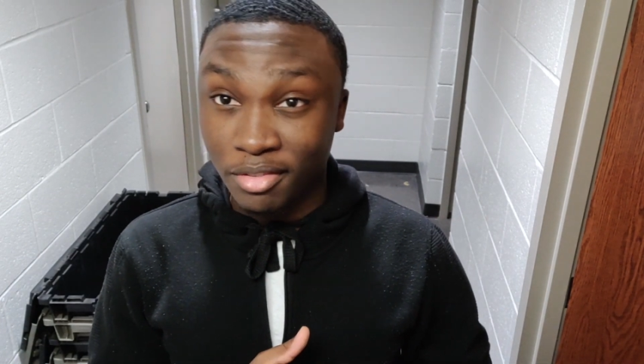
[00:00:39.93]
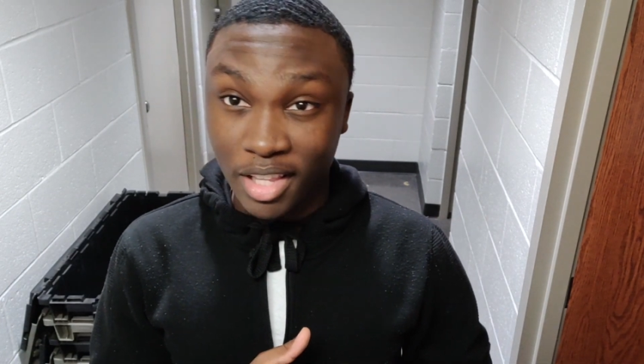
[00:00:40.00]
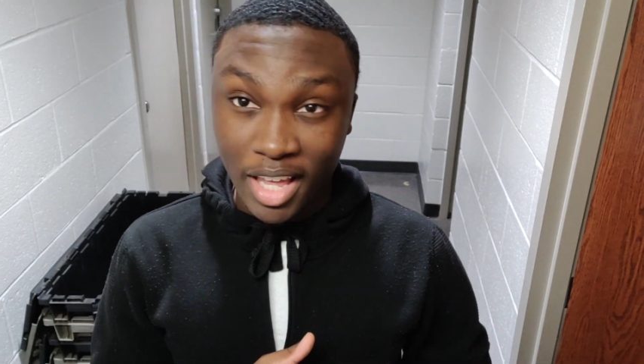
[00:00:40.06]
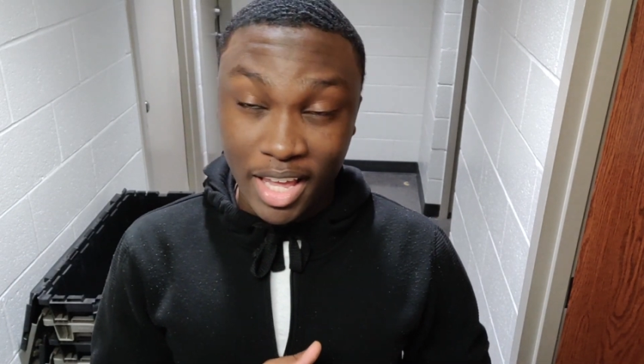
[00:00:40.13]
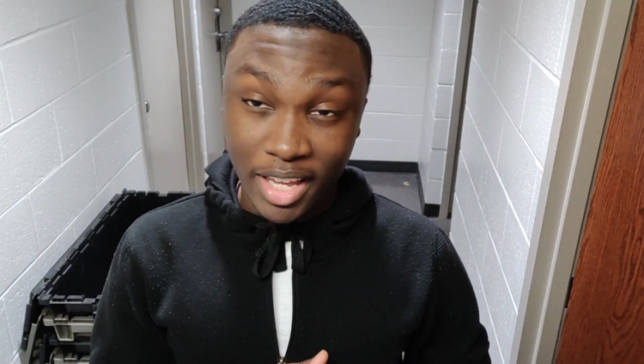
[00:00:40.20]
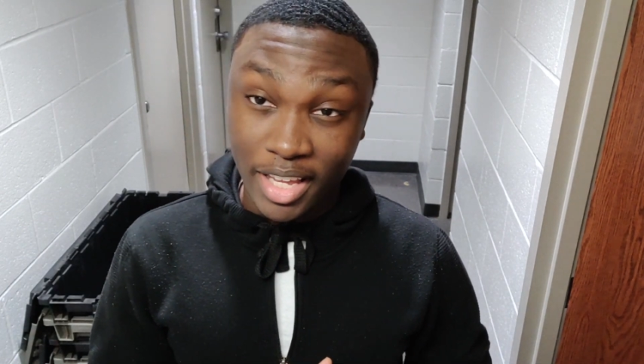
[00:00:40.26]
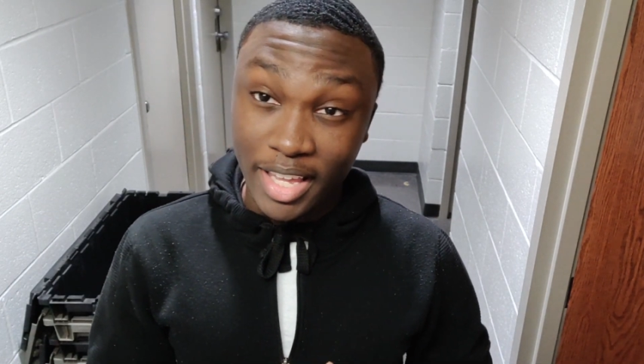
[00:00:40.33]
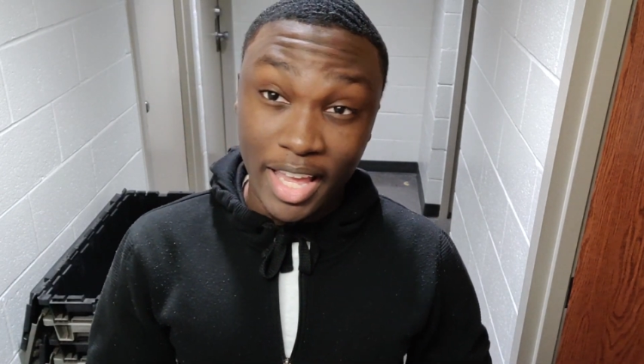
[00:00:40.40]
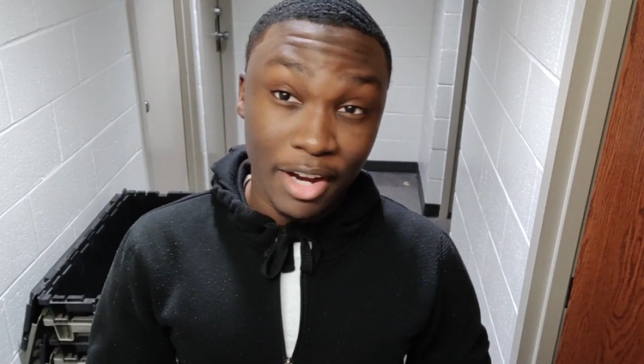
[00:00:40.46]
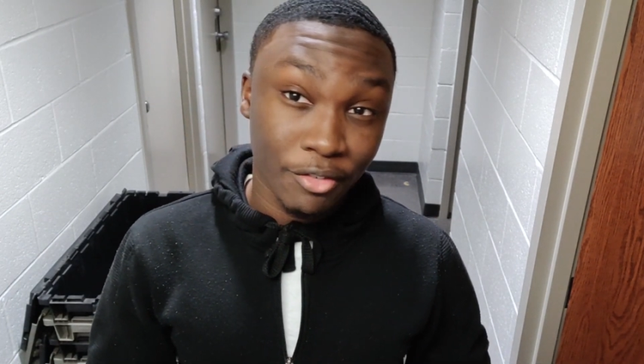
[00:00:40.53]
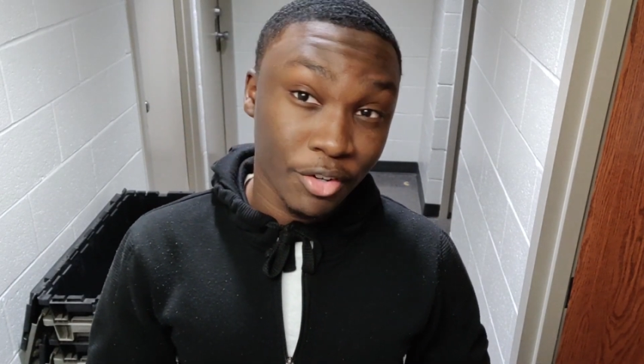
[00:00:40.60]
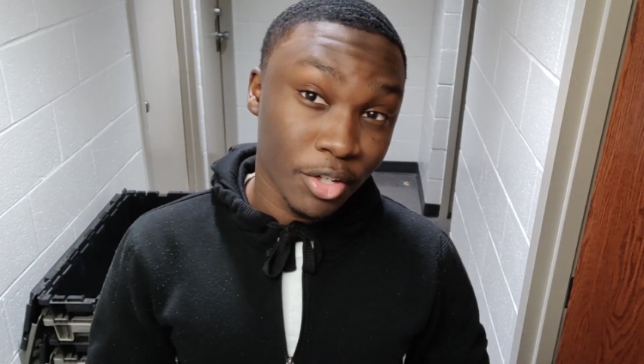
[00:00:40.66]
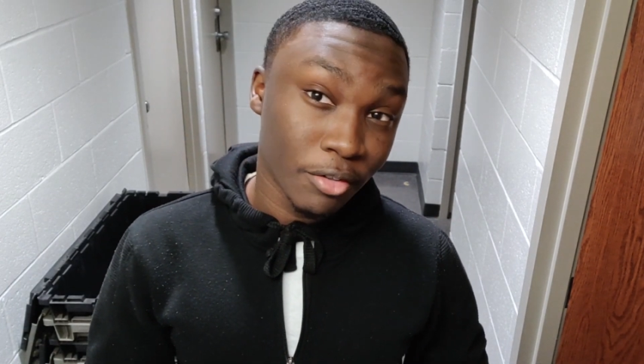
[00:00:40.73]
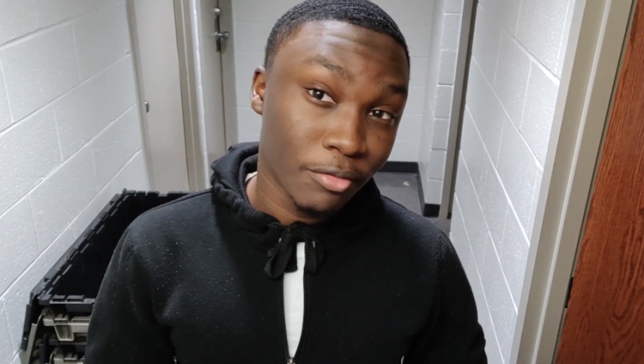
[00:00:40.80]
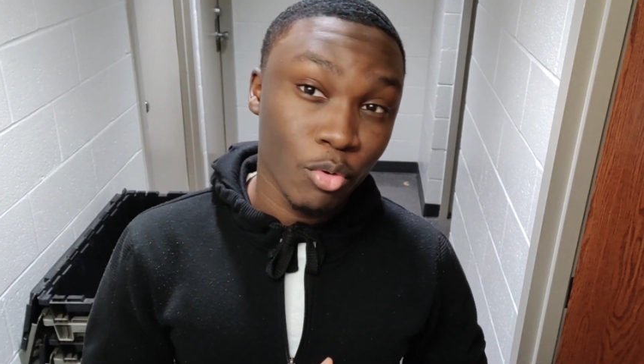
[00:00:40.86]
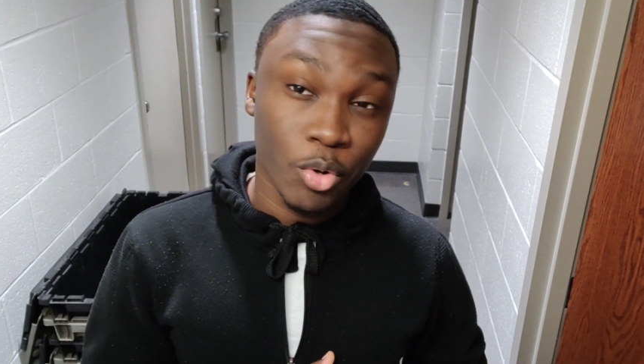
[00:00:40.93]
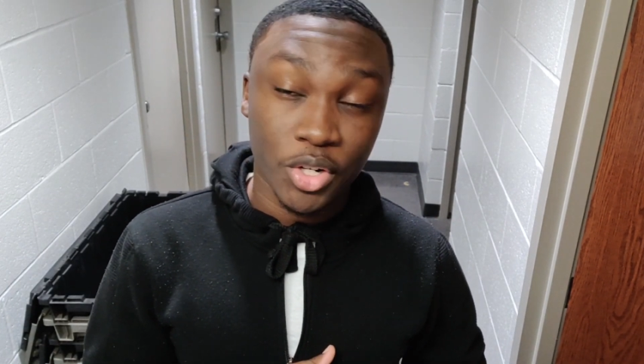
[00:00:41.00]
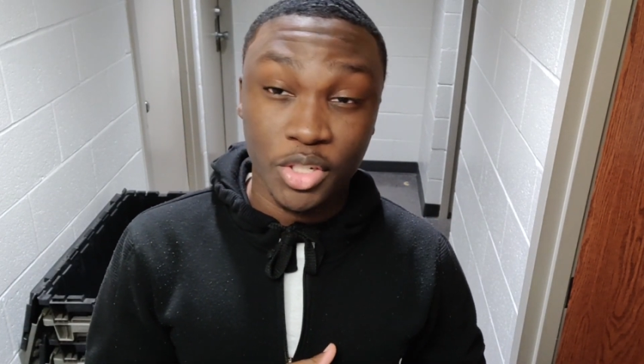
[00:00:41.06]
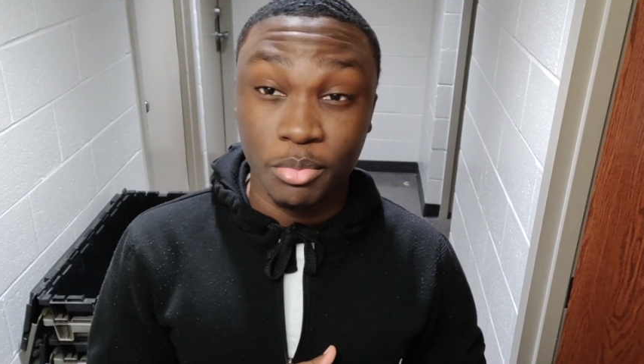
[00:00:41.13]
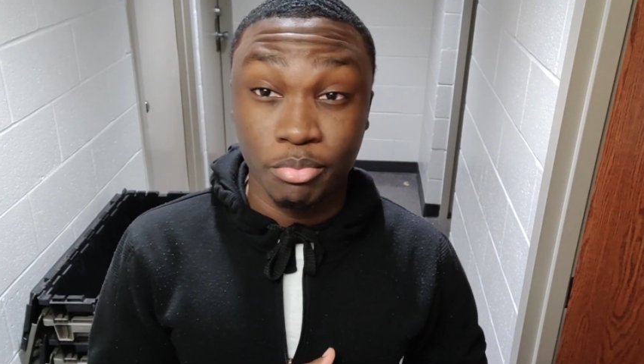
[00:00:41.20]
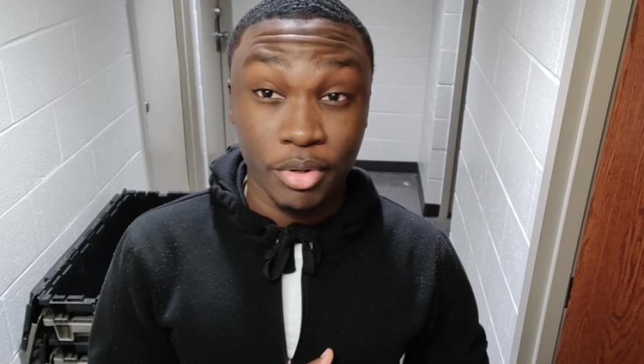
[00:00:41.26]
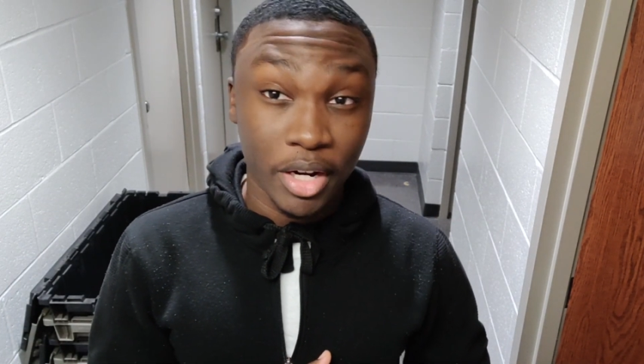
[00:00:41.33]
like get rid of
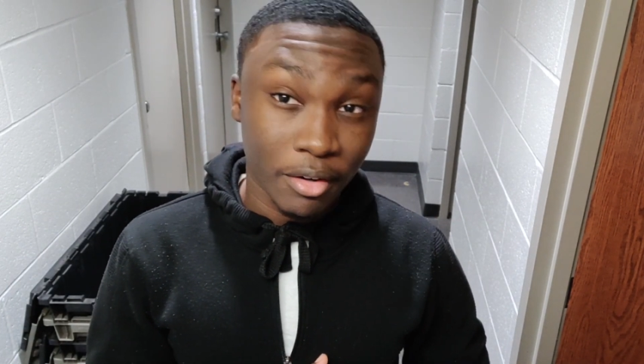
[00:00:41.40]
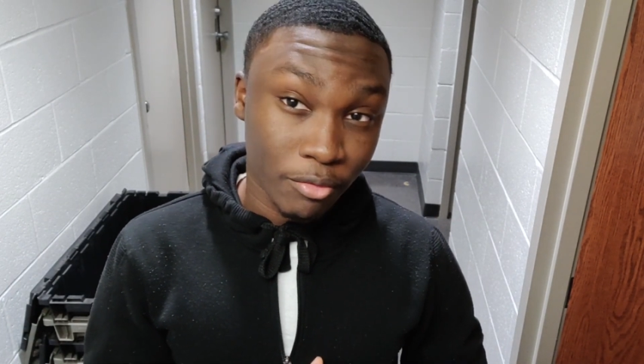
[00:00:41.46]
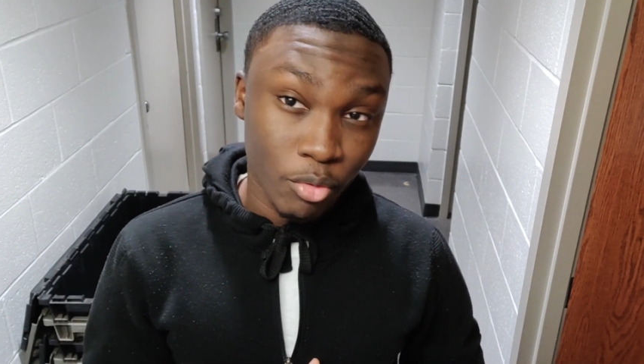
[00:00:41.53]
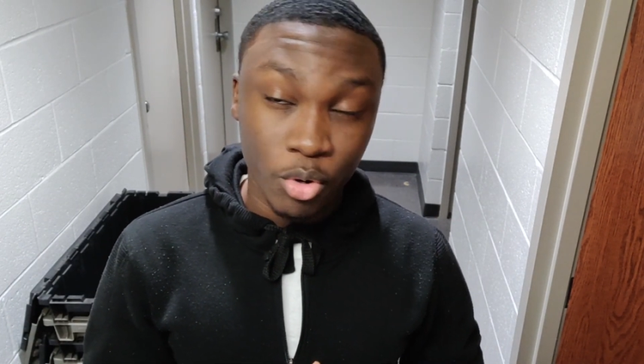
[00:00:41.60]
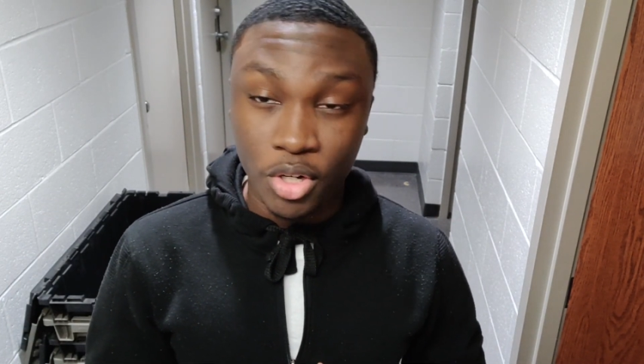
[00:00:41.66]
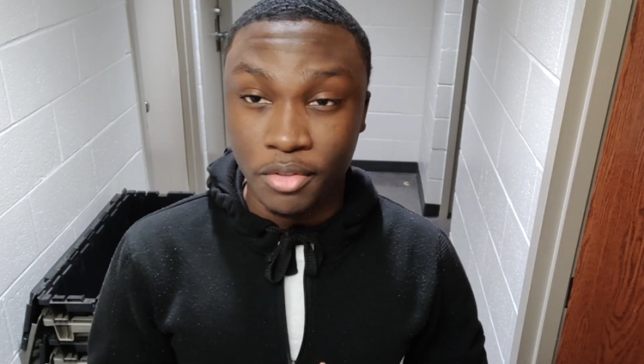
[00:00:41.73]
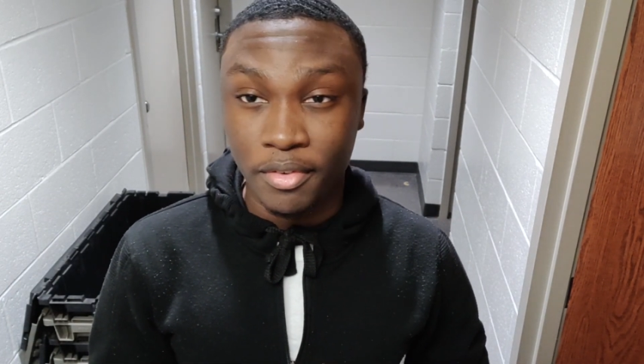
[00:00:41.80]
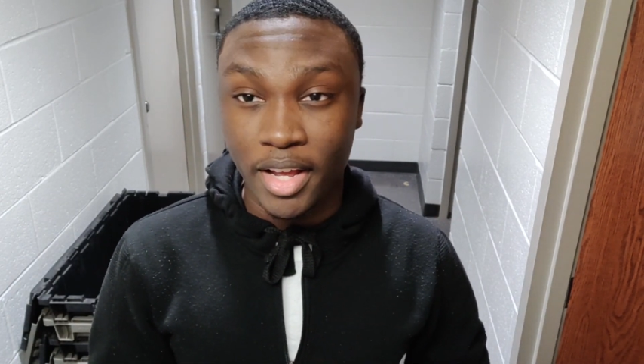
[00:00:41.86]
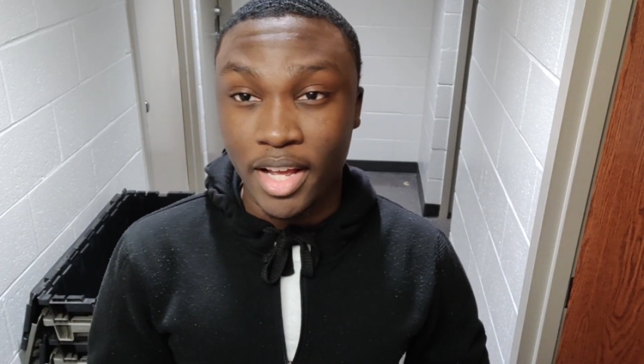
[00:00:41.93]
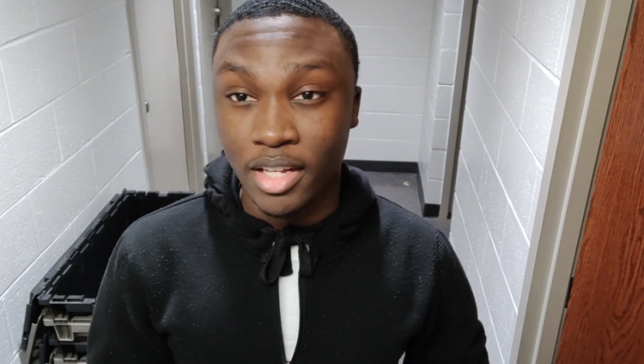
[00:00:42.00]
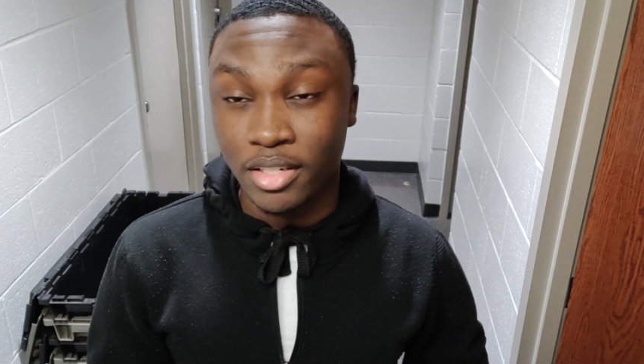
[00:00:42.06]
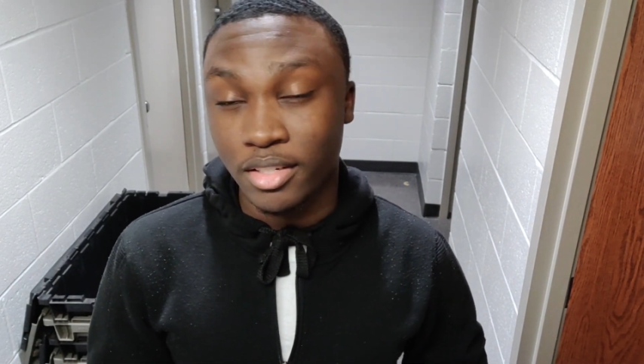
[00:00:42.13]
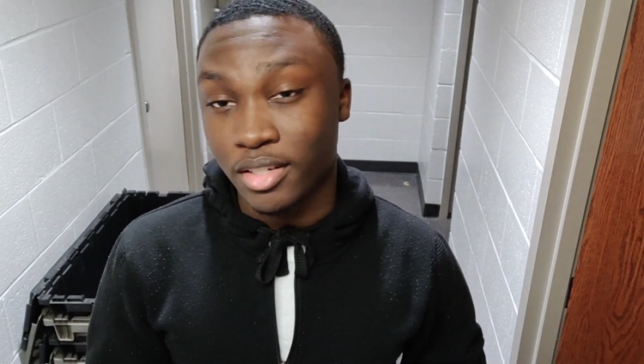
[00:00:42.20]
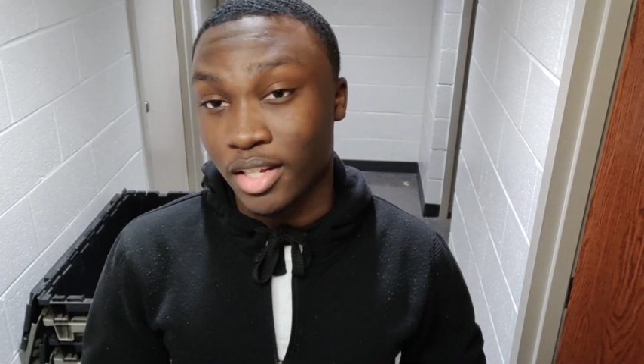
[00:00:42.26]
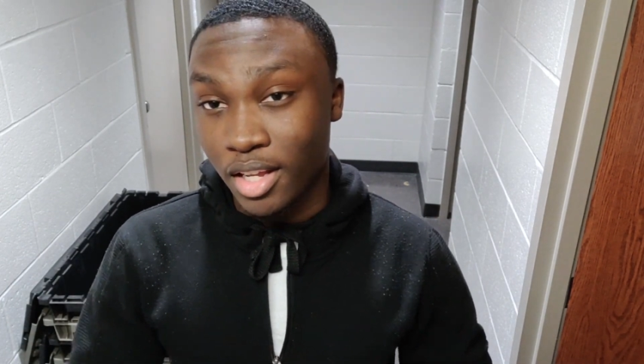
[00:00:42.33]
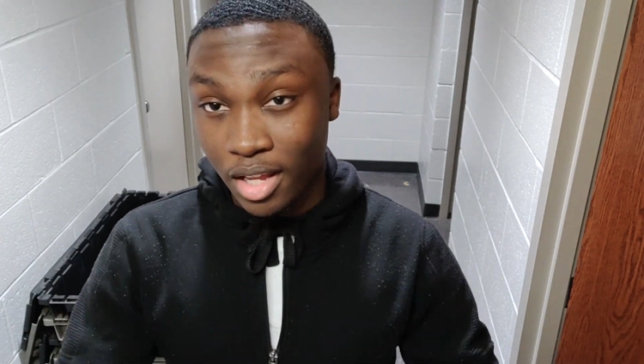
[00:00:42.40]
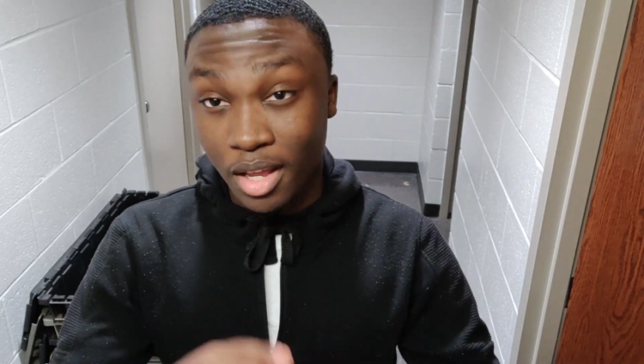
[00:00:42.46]
forks, break forks fast.